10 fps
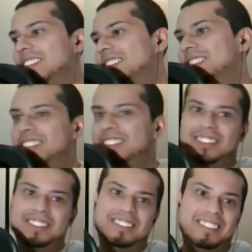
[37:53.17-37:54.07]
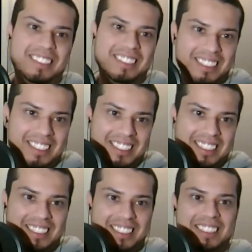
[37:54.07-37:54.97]

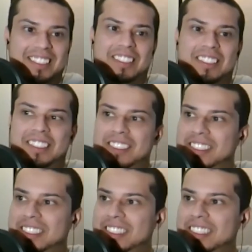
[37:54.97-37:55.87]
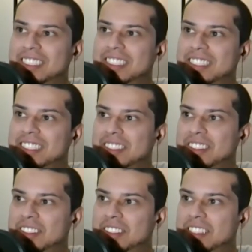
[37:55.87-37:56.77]

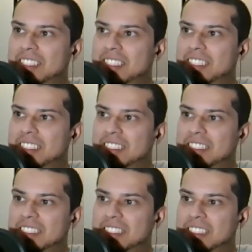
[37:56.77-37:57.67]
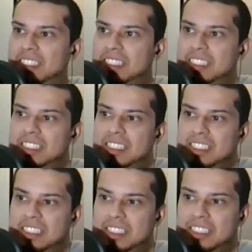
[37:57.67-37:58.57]

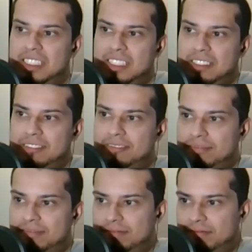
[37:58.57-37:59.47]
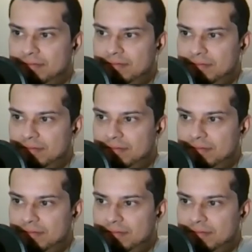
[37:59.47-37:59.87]
(silent)